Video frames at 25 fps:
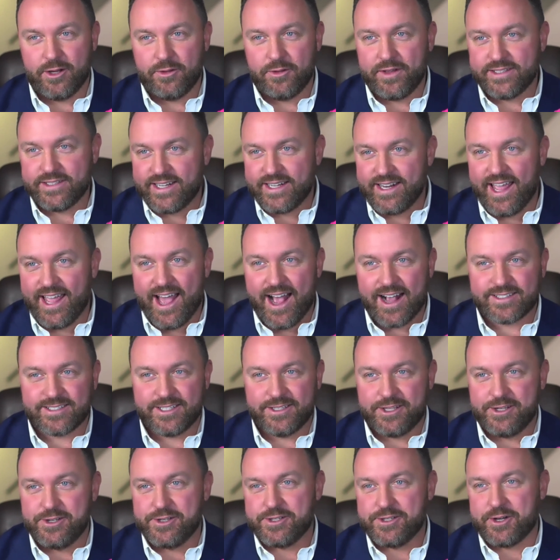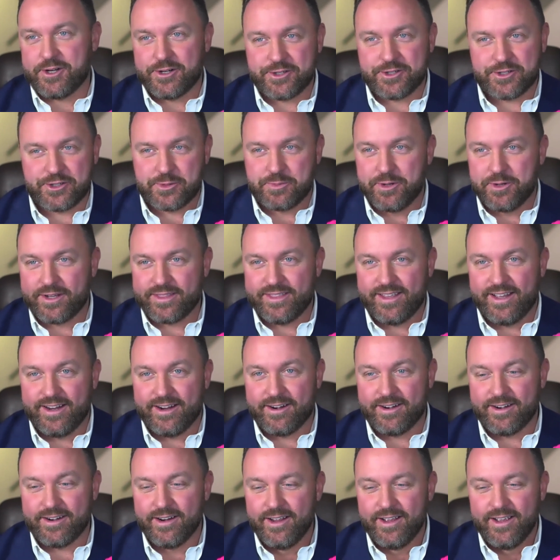and I don't think it's any accident that you start the book
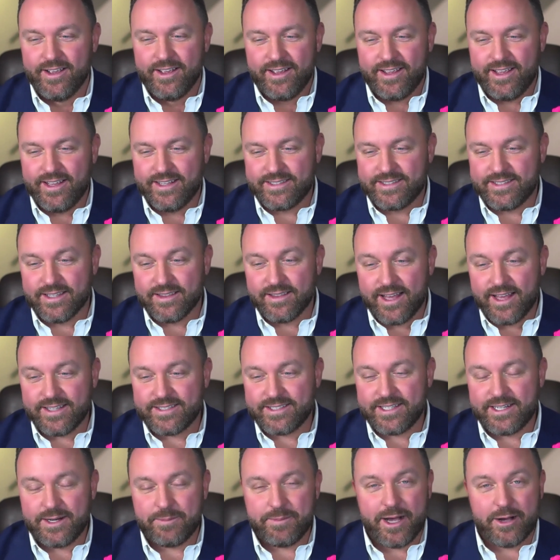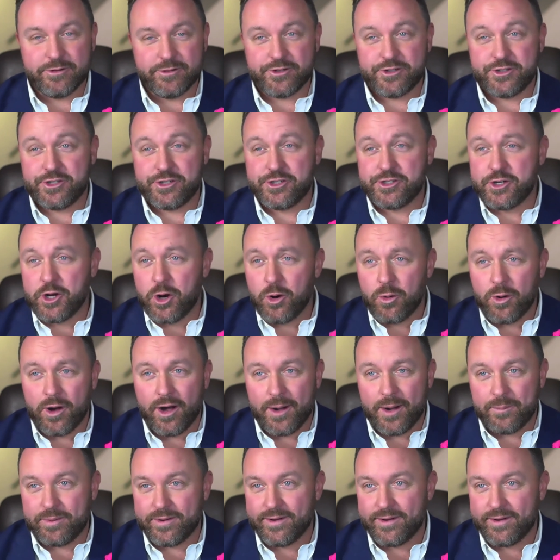there, is the lesson about show up,